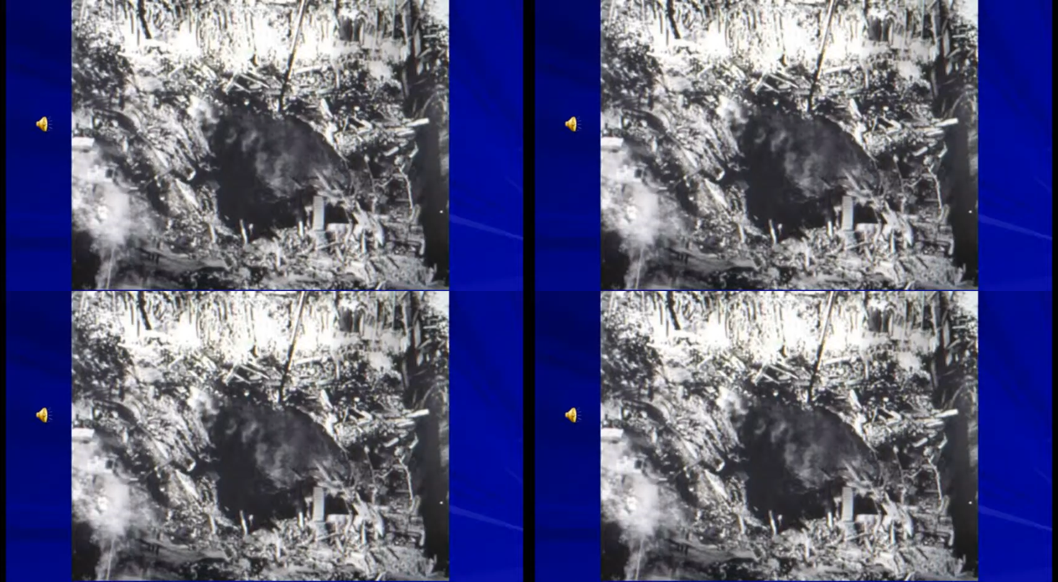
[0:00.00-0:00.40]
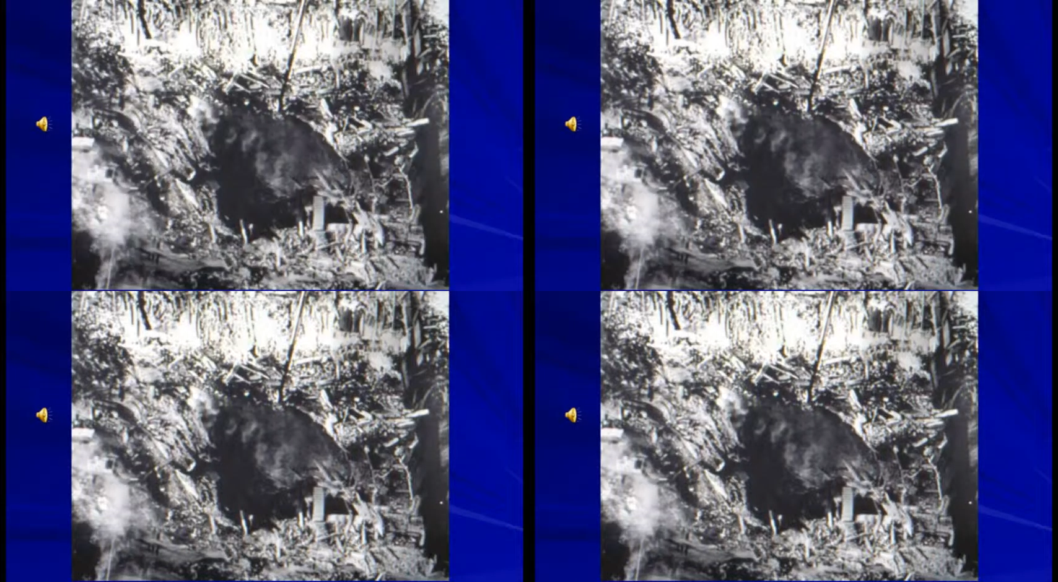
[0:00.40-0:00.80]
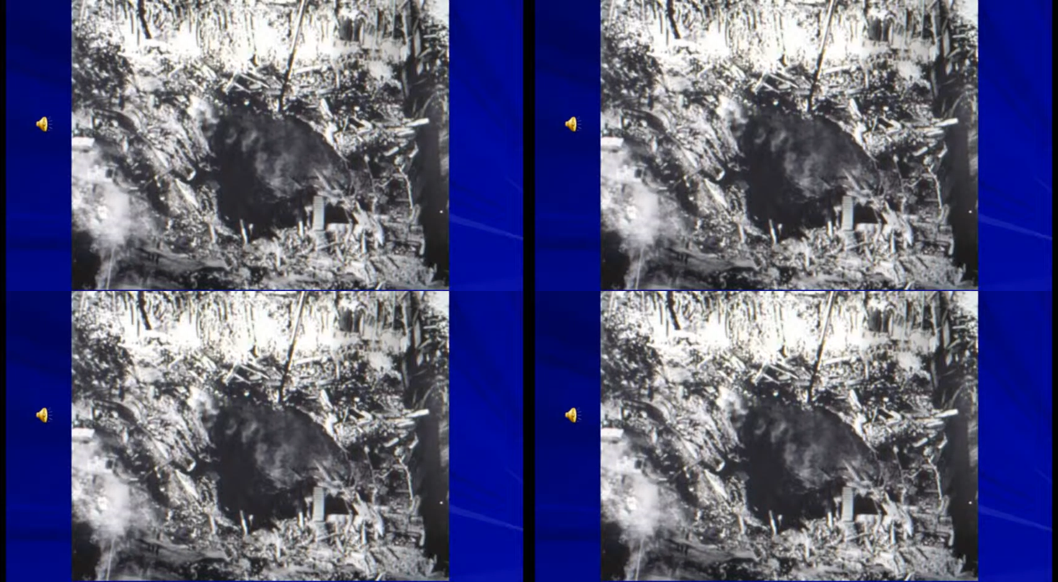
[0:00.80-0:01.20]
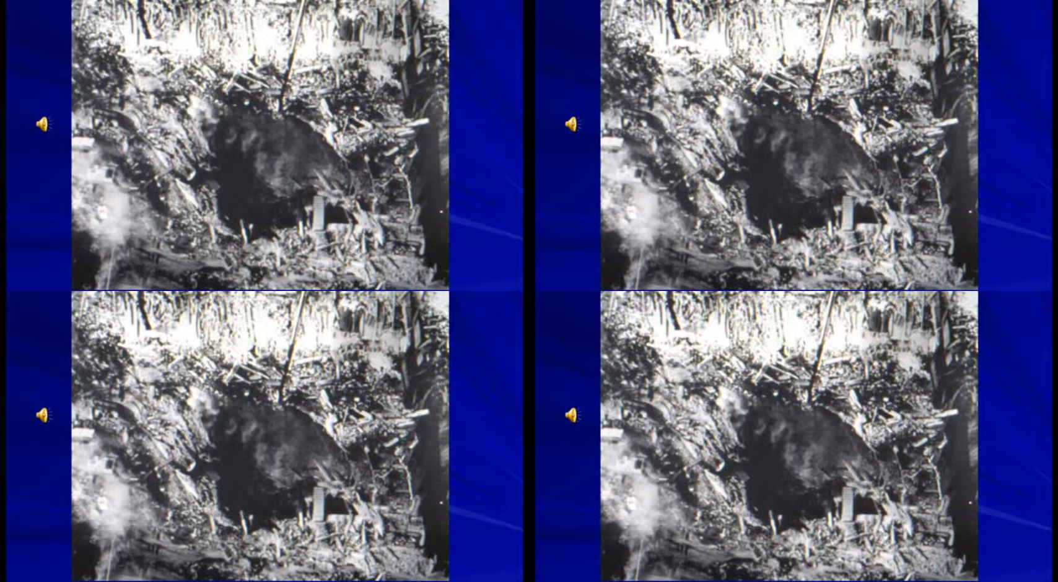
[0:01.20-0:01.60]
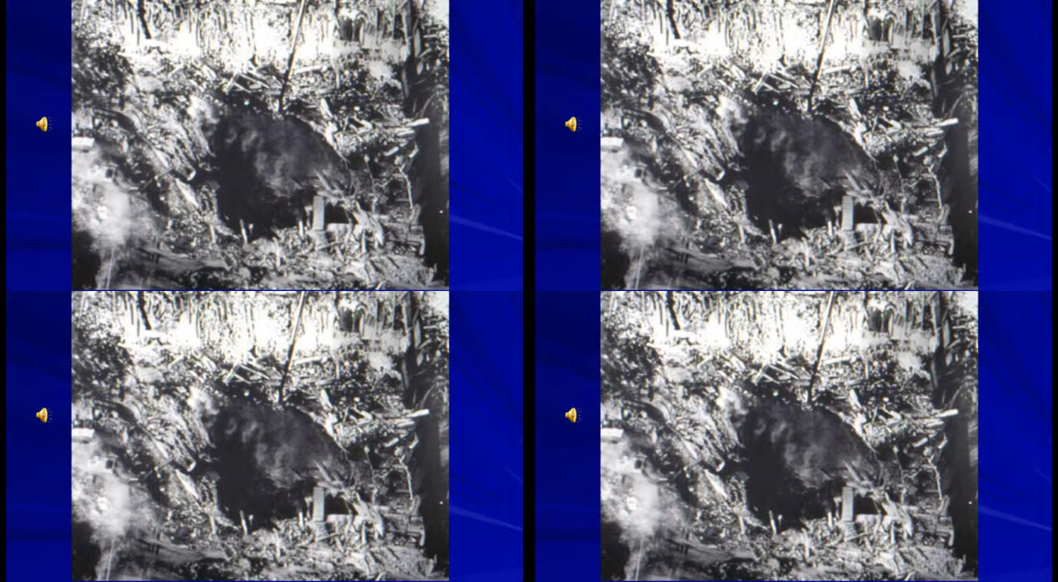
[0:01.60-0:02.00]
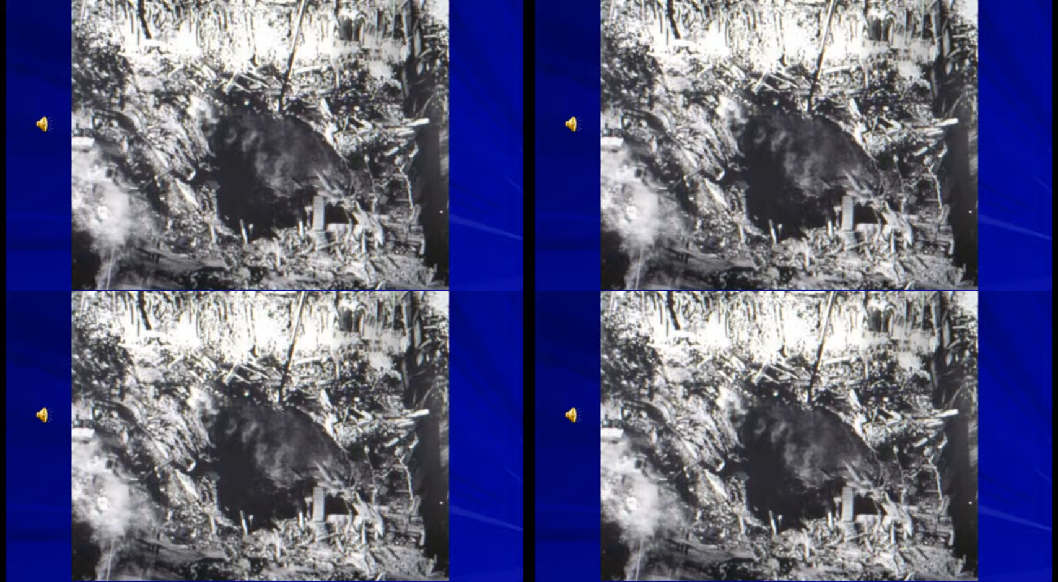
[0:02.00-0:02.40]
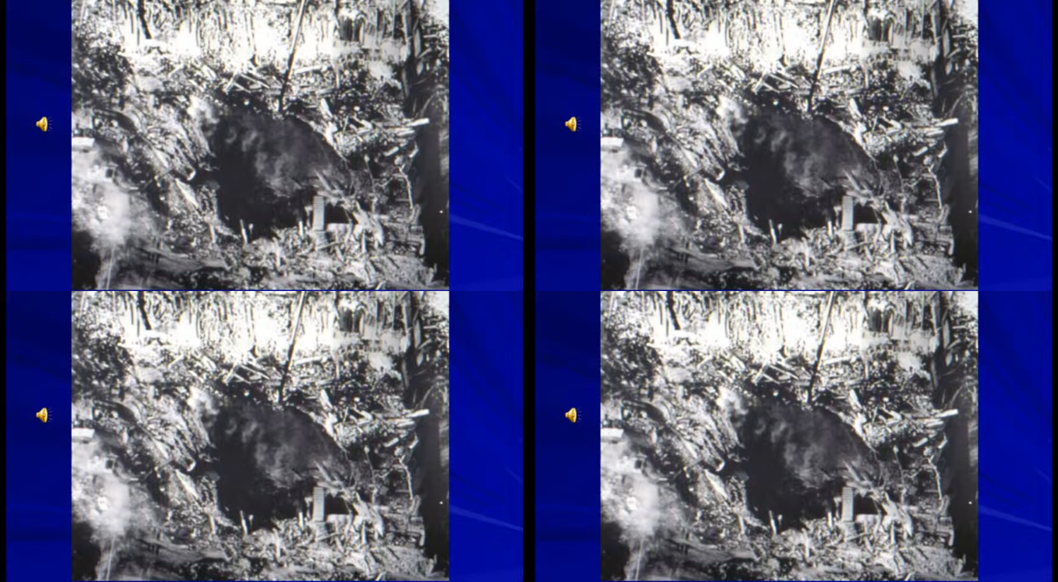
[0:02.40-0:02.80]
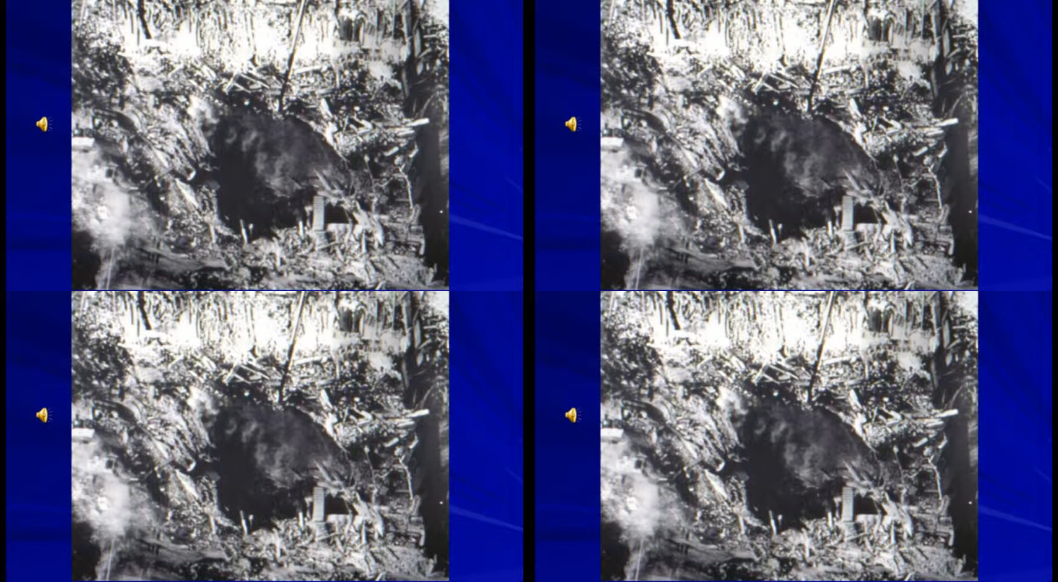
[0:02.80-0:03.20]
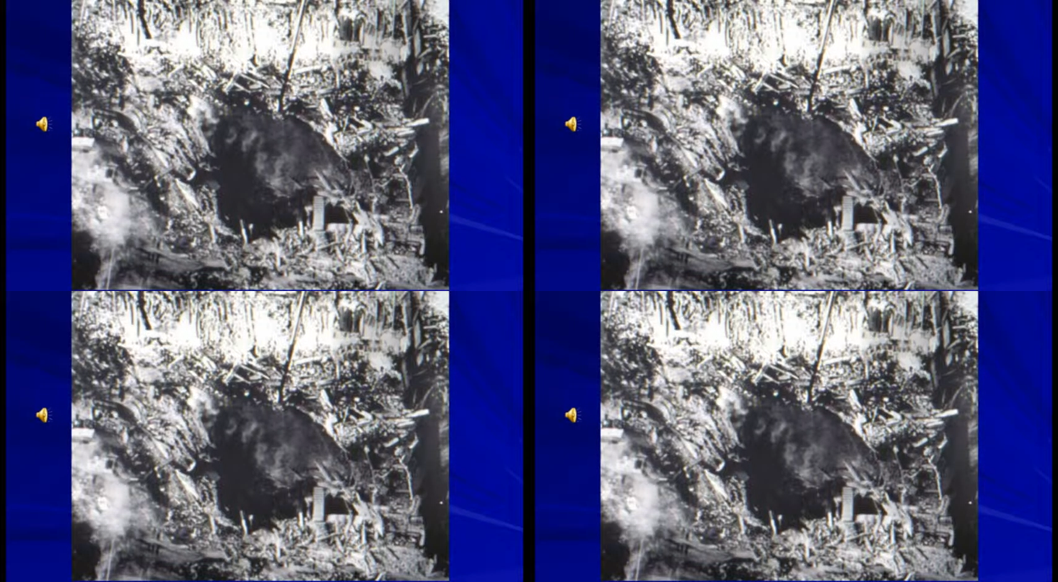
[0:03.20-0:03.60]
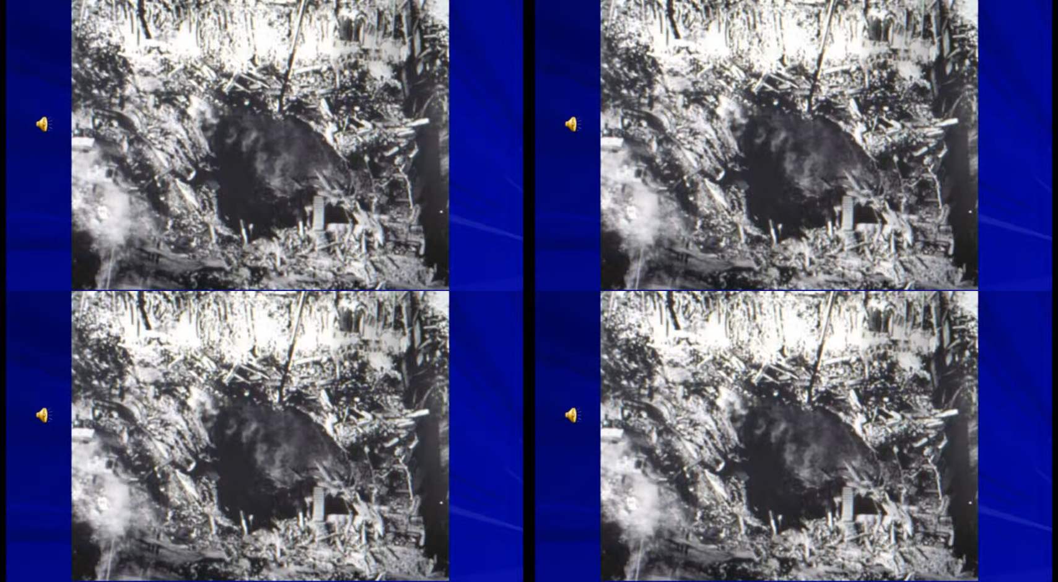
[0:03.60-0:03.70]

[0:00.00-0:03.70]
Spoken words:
No face is visible, so there are no lips to read.